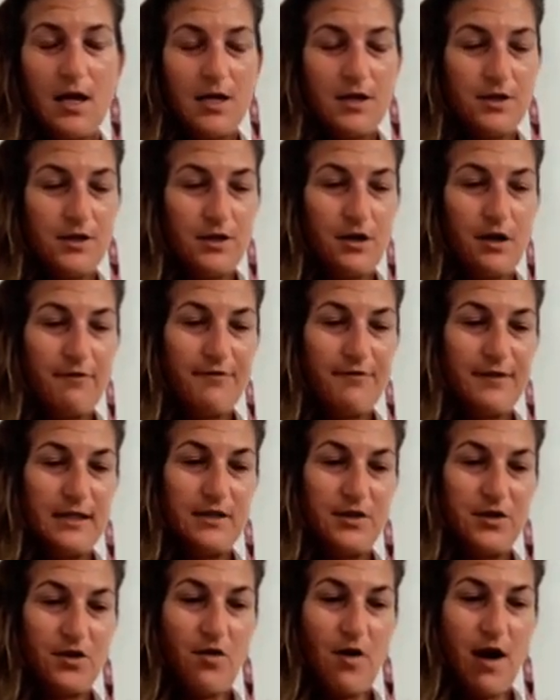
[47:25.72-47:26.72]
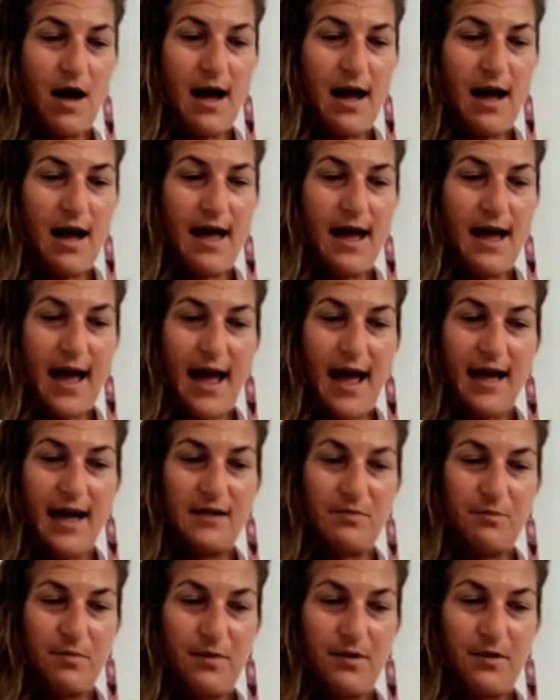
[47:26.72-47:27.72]
surface. So I
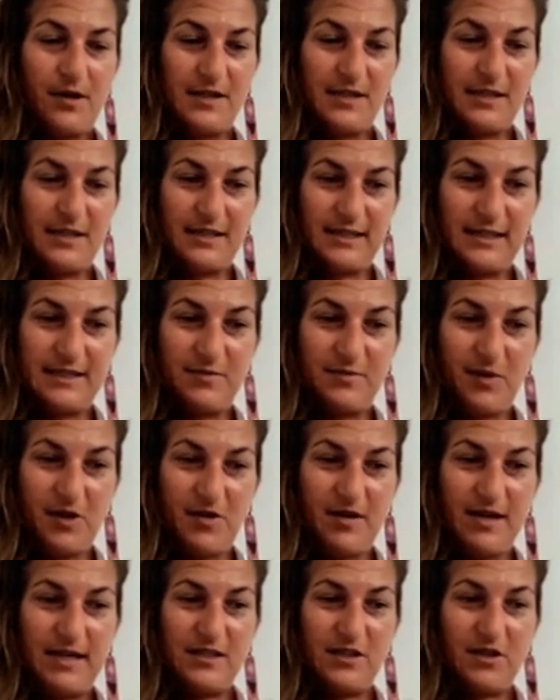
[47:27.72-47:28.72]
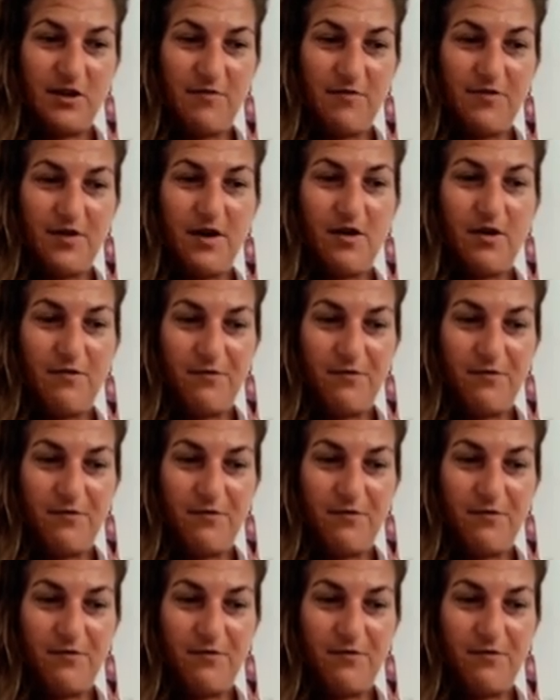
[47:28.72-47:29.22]
had personal experience of